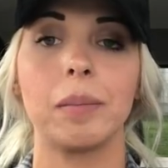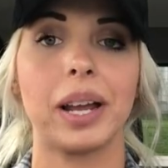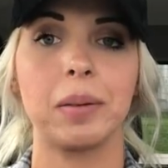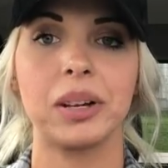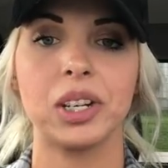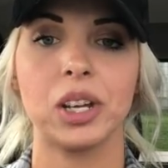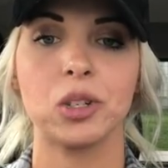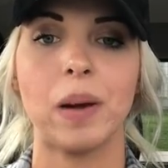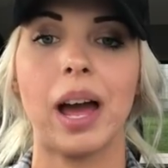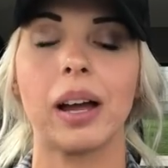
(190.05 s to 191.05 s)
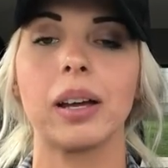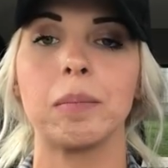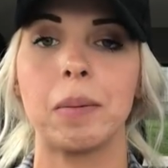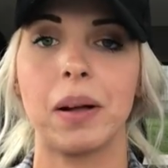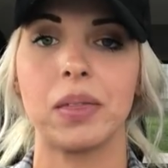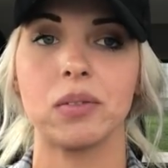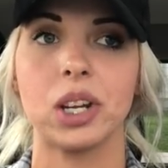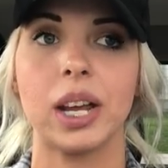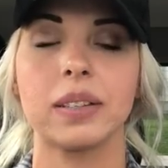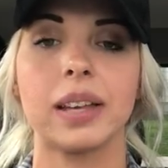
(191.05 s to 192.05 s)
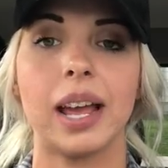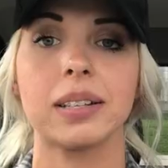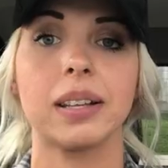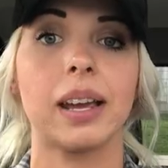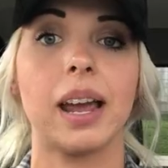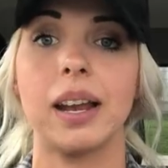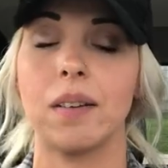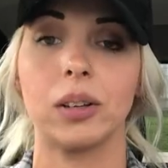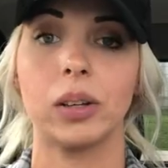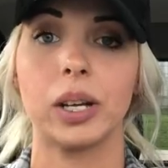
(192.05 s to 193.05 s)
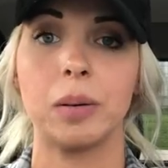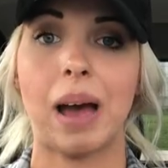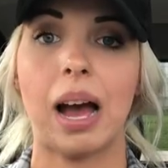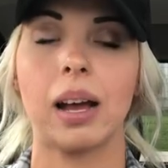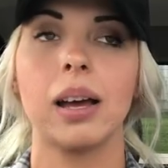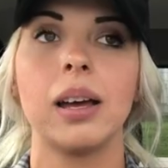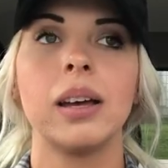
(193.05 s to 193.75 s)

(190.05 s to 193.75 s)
getting my challenge pack, my month of shakes, canceling, and never looking back.